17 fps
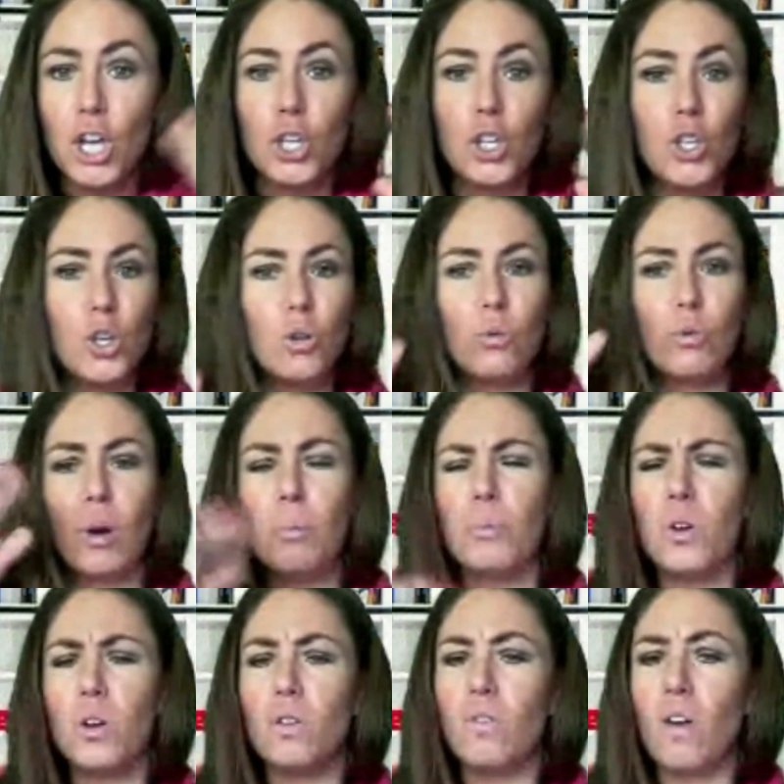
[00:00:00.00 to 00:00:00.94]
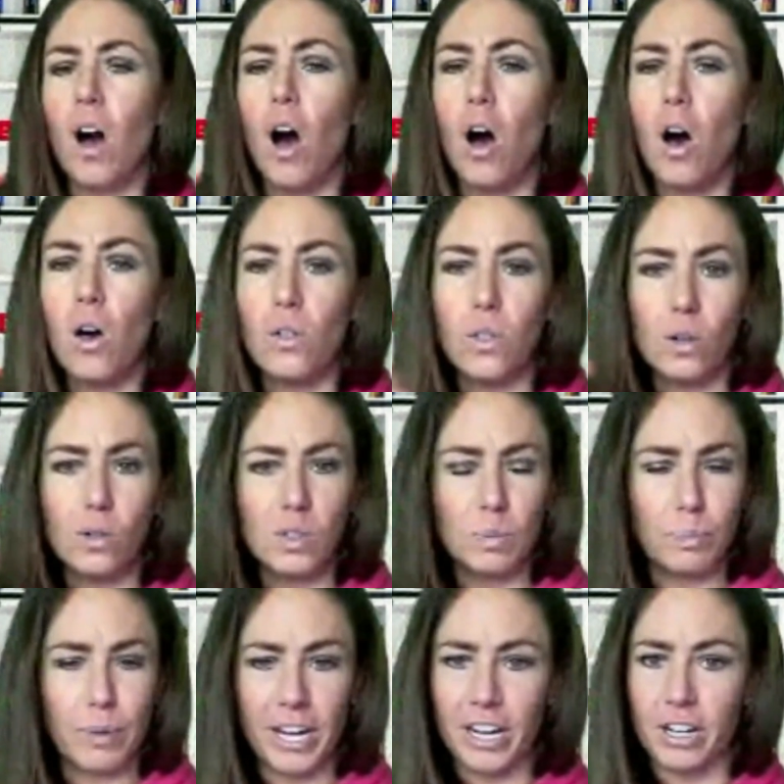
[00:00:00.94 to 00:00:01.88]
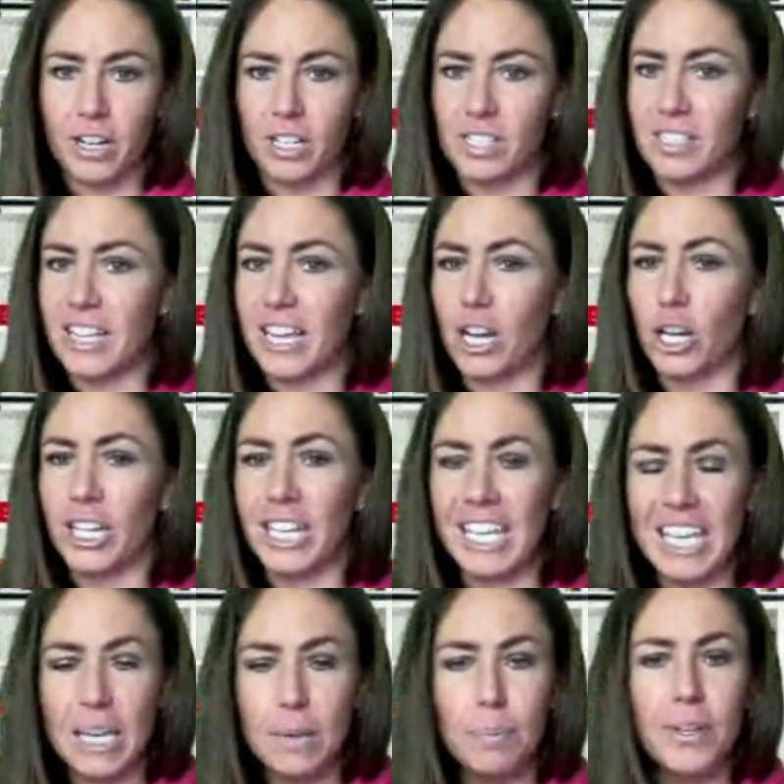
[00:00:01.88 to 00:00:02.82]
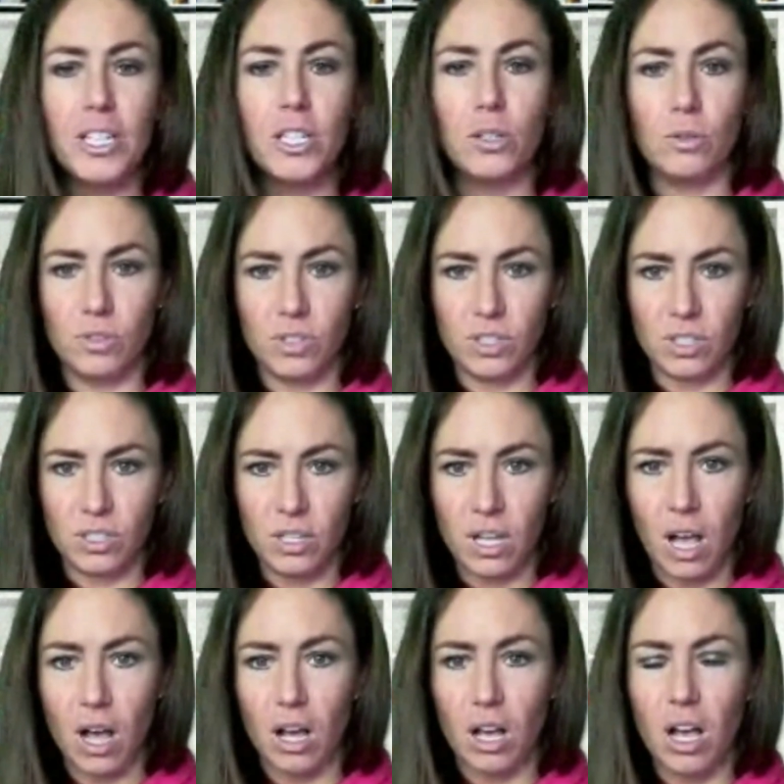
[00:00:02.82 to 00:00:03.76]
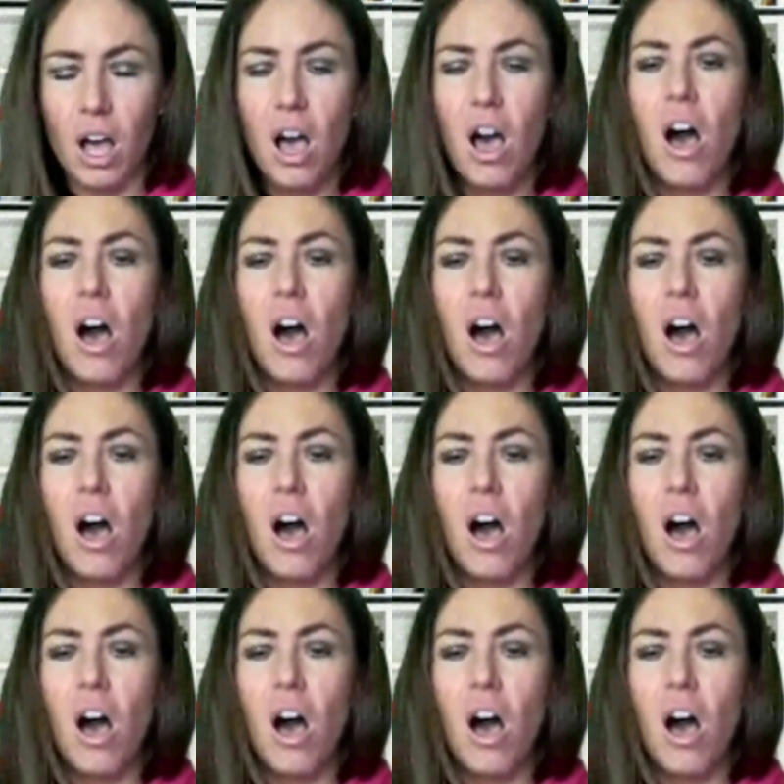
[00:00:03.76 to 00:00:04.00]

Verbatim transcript: you remove all those barriers that are keeping you stuck